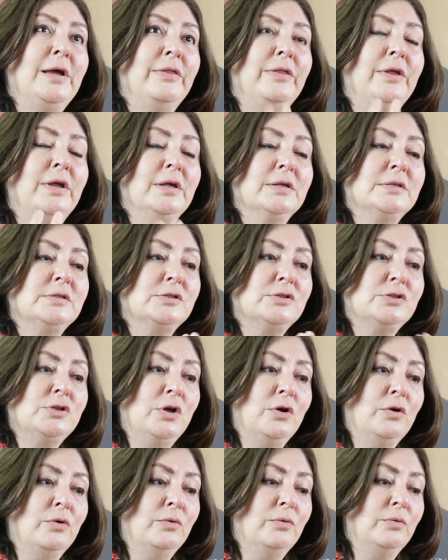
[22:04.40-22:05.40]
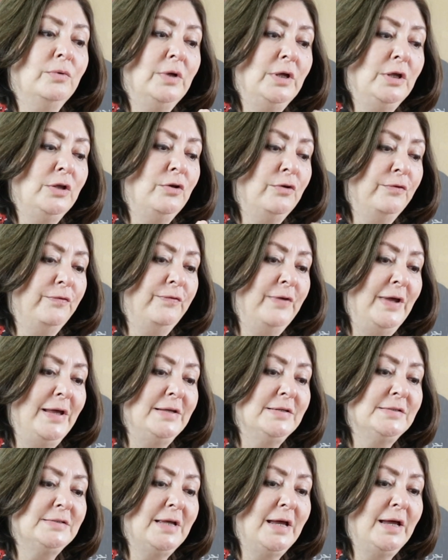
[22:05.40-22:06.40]
I think it's so in your
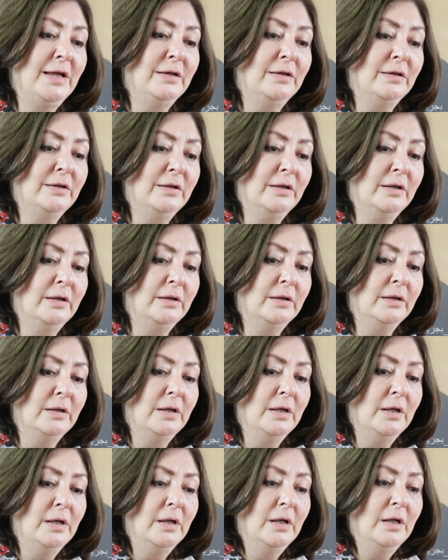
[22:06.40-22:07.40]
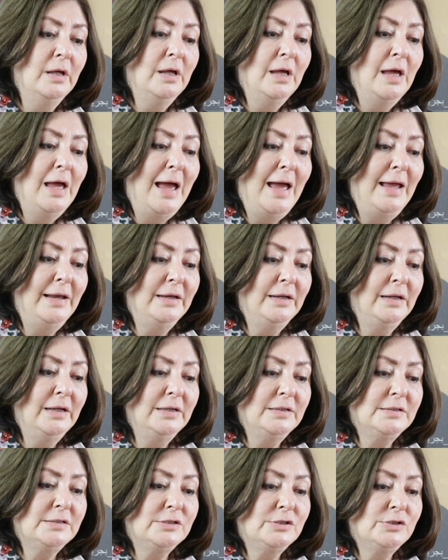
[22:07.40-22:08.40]
face, and uh, and
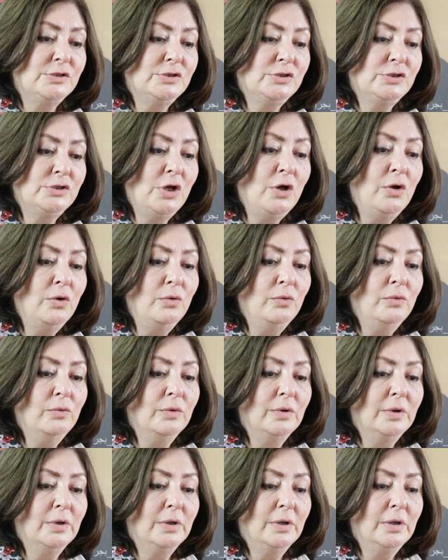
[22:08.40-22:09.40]
it's so